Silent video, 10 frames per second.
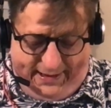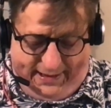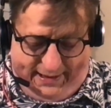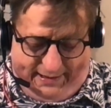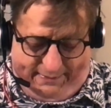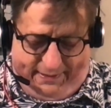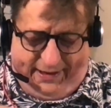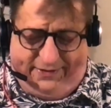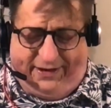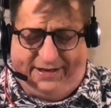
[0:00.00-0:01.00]

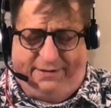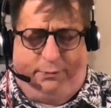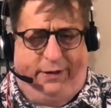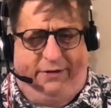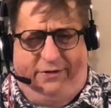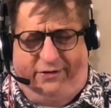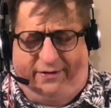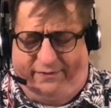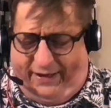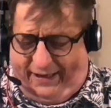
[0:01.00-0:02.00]
It's got some weird use
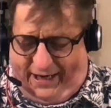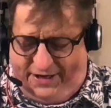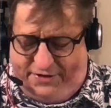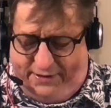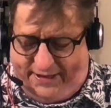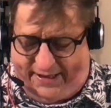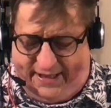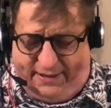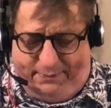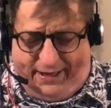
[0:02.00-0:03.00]
of like asterisks
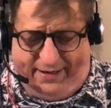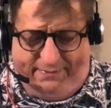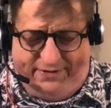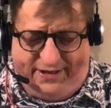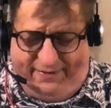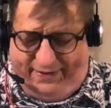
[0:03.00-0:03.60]
at the bottom of stuff,